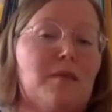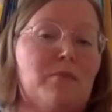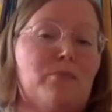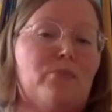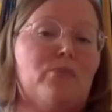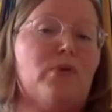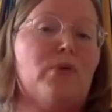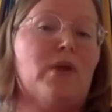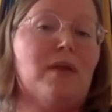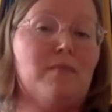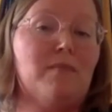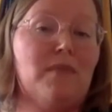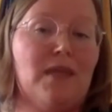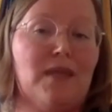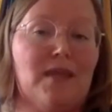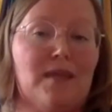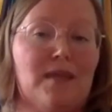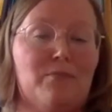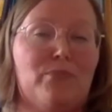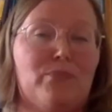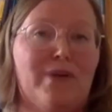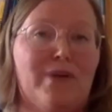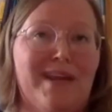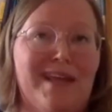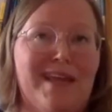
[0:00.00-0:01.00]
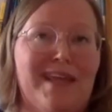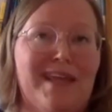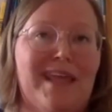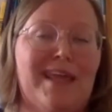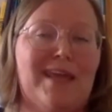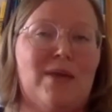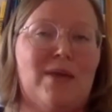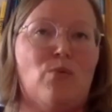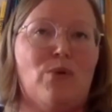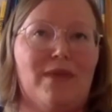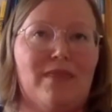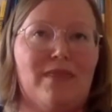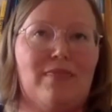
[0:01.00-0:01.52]
they
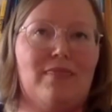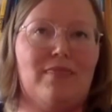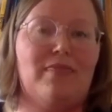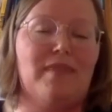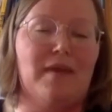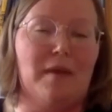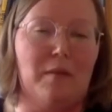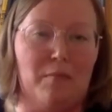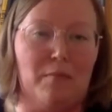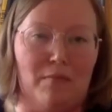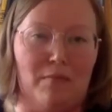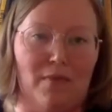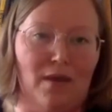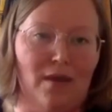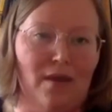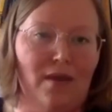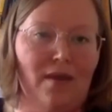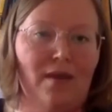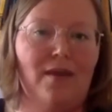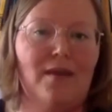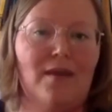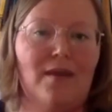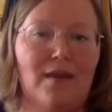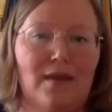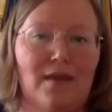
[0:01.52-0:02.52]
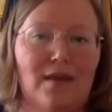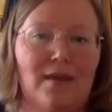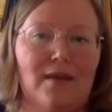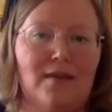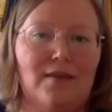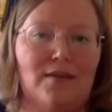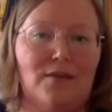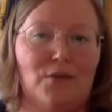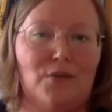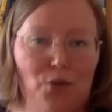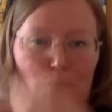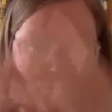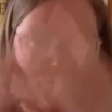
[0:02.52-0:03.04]
bringing with them
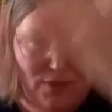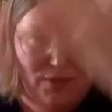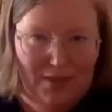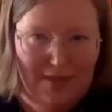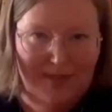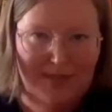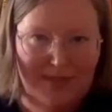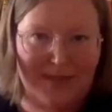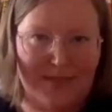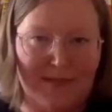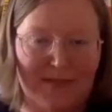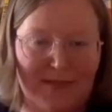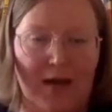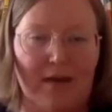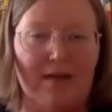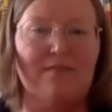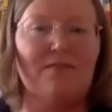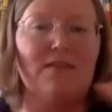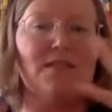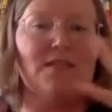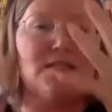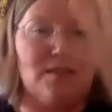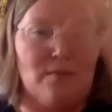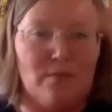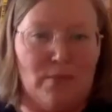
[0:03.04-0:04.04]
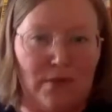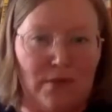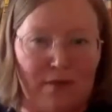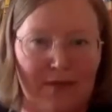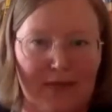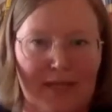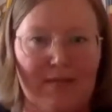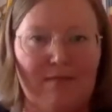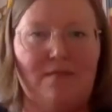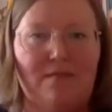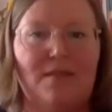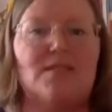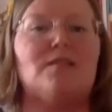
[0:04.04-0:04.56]
these
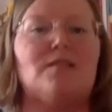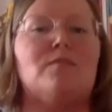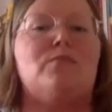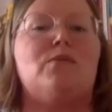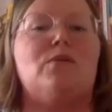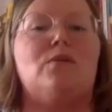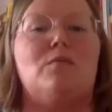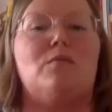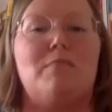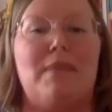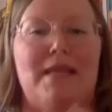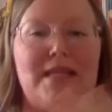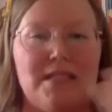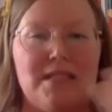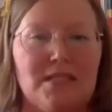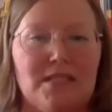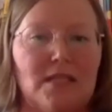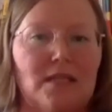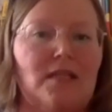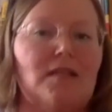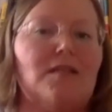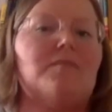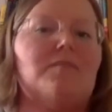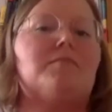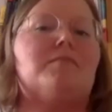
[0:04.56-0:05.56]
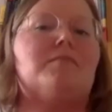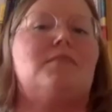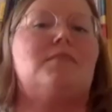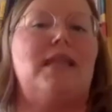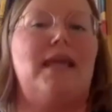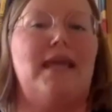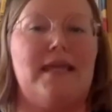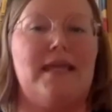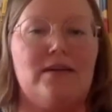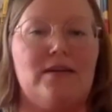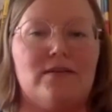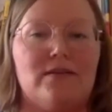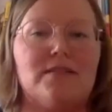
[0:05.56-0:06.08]
invisible mental
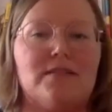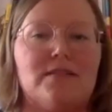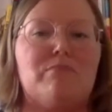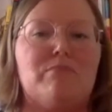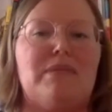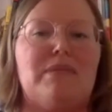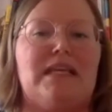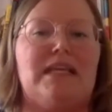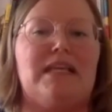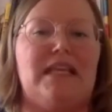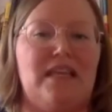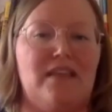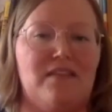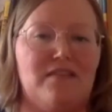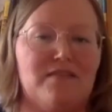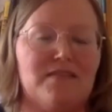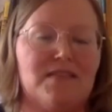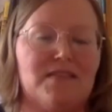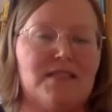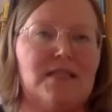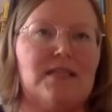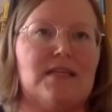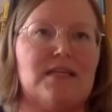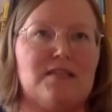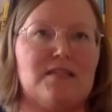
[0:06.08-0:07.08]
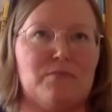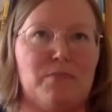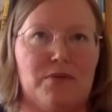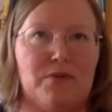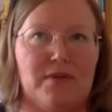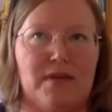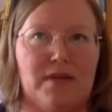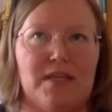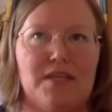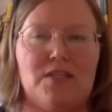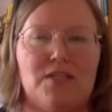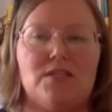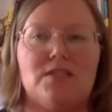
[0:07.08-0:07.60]
layers and beliefs and
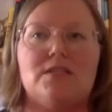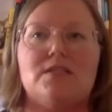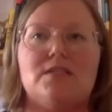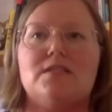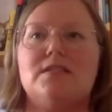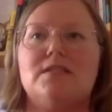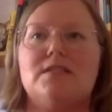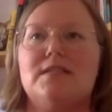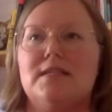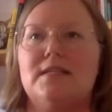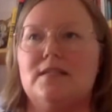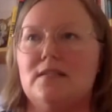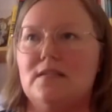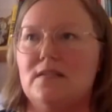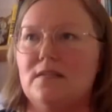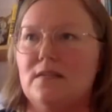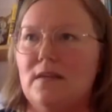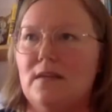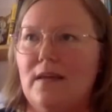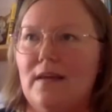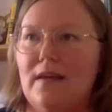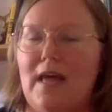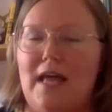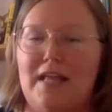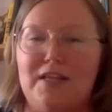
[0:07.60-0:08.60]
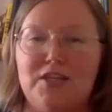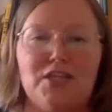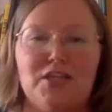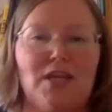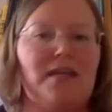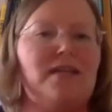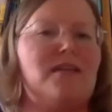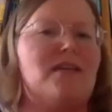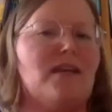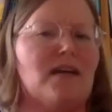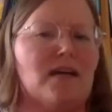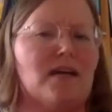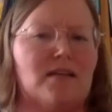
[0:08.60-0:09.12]
aspirations and
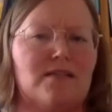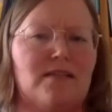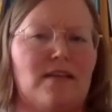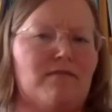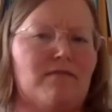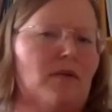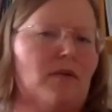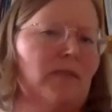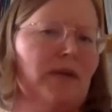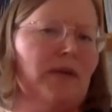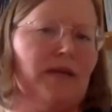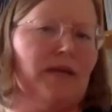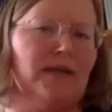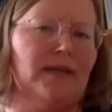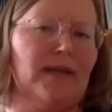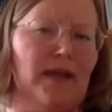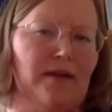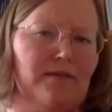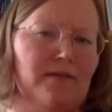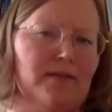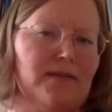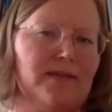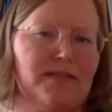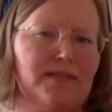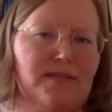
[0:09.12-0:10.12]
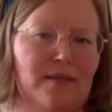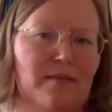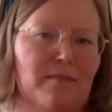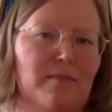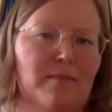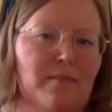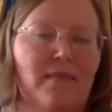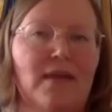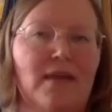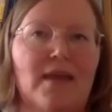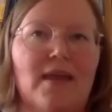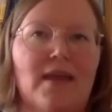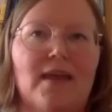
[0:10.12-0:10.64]
agendas. Everybody carries
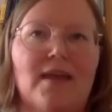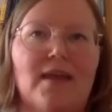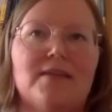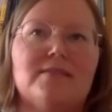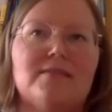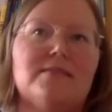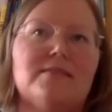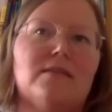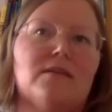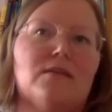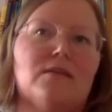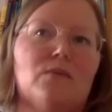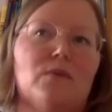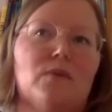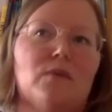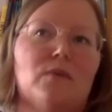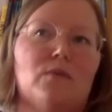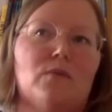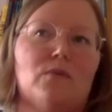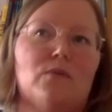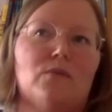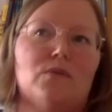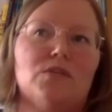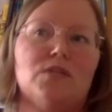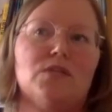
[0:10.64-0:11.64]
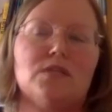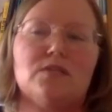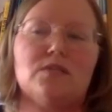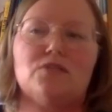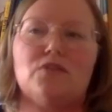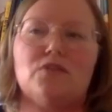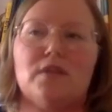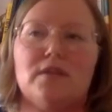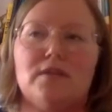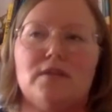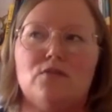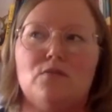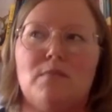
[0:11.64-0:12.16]
them. So we were just
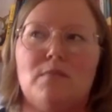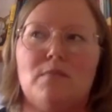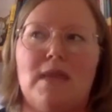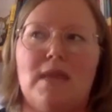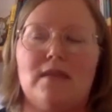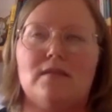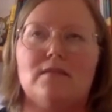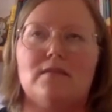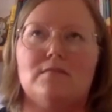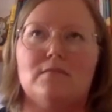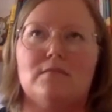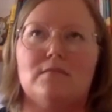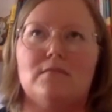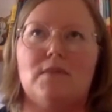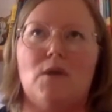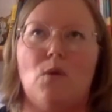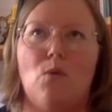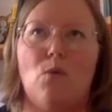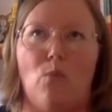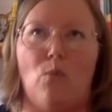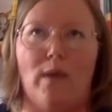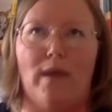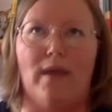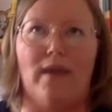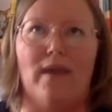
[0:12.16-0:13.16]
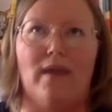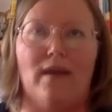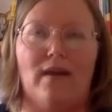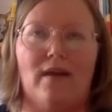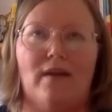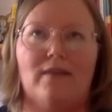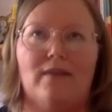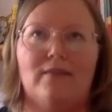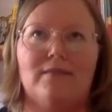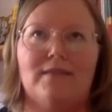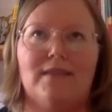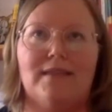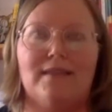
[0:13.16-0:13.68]
trying to make them
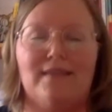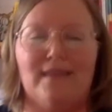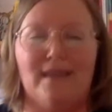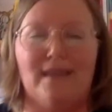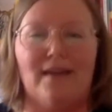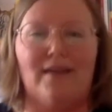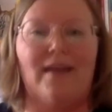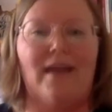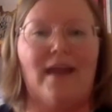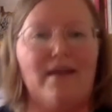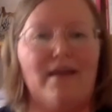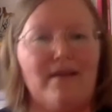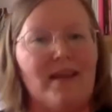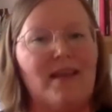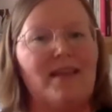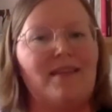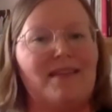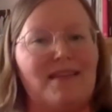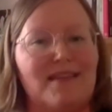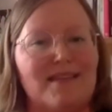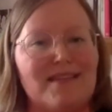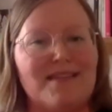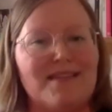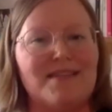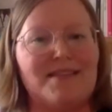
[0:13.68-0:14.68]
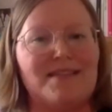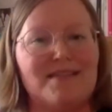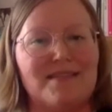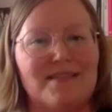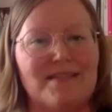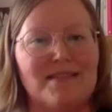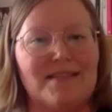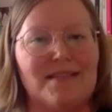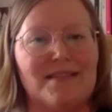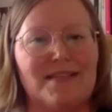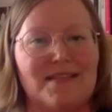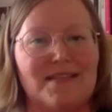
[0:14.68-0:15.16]
aware that they are carrying these